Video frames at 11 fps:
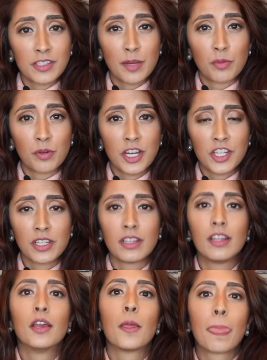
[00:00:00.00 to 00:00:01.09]

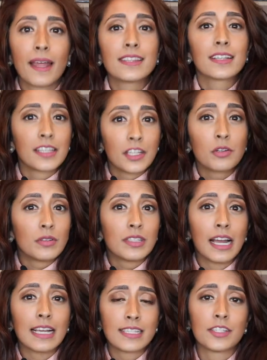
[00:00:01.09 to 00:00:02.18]
separation, that's a clinical
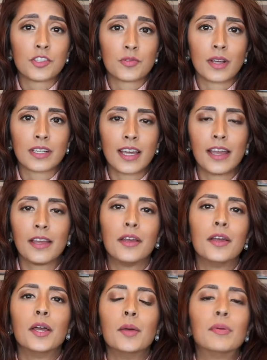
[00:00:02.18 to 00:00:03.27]
diastasis recti.
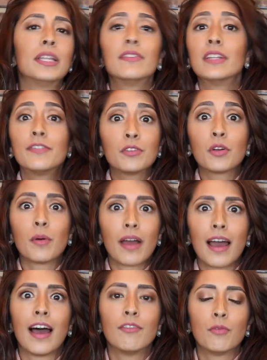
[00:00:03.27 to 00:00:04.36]
But even if you don't
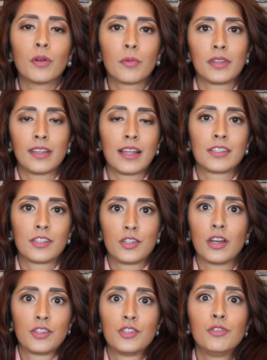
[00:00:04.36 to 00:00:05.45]
have one that's
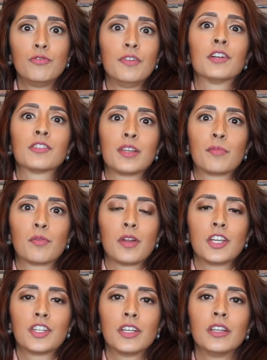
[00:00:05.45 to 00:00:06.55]
a 2-finger
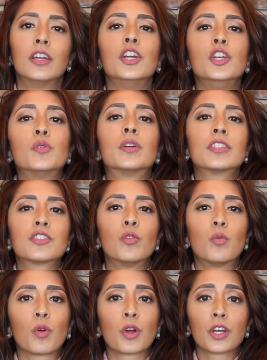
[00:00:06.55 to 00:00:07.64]
separation, you can still
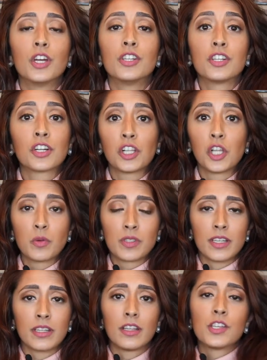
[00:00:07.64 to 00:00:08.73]
work to close
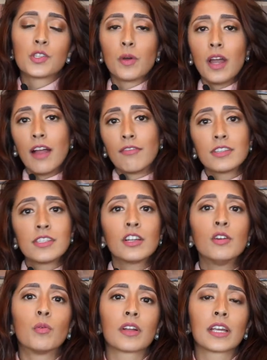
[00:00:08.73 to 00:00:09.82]
it. So every
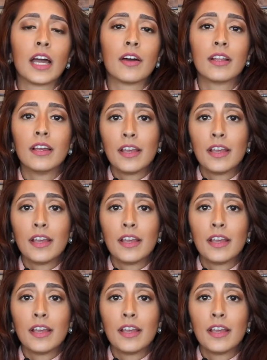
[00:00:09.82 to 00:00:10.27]
single workout